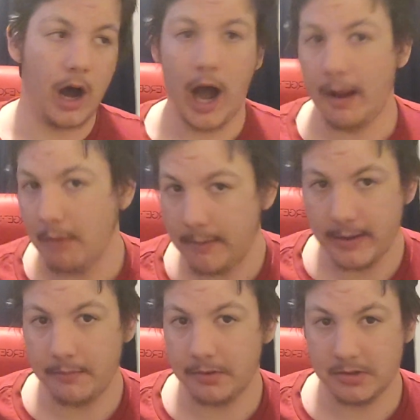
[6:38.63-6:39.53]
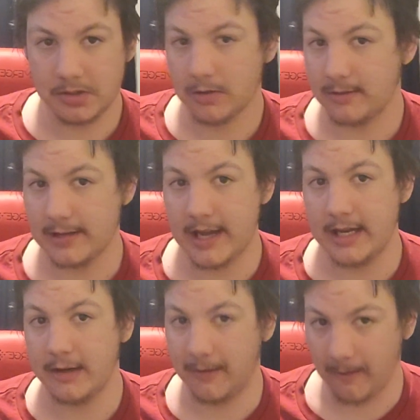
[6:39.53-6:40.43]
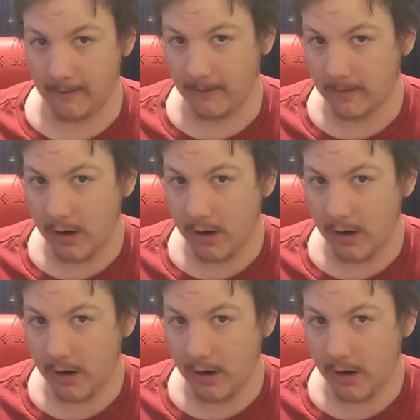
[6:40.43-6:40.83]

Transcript: I might be able to start taking her